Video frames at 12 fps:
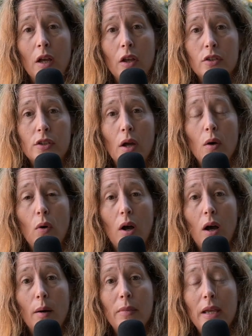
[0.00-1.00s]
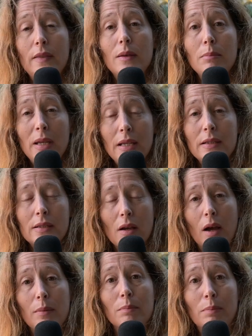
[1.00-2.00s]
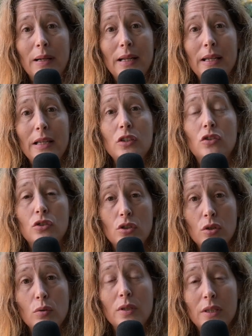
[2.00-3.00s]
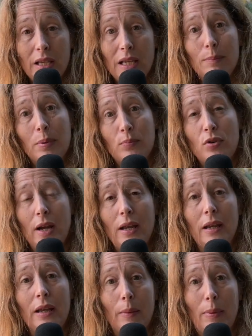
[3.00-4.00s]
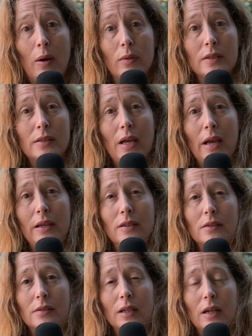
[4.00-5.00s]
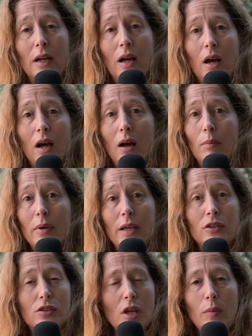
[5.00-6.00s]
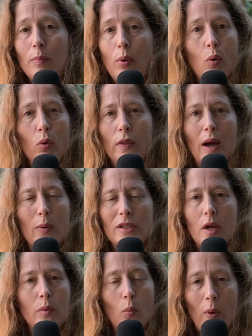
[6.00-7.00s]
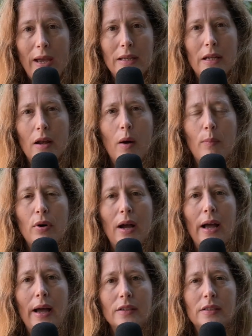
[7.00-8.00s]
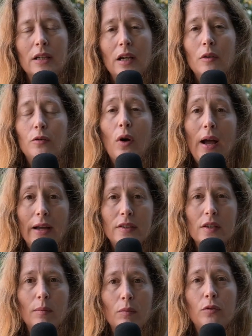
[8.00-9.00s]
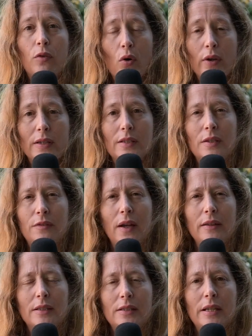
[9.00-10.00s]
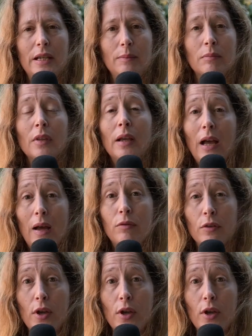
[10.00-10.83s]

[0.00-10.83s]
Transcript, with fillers: So, um, in the meantime, please do keep praying about this case. Um, it's so important that we don't wane in our prayers for Adam, for his defence team, and for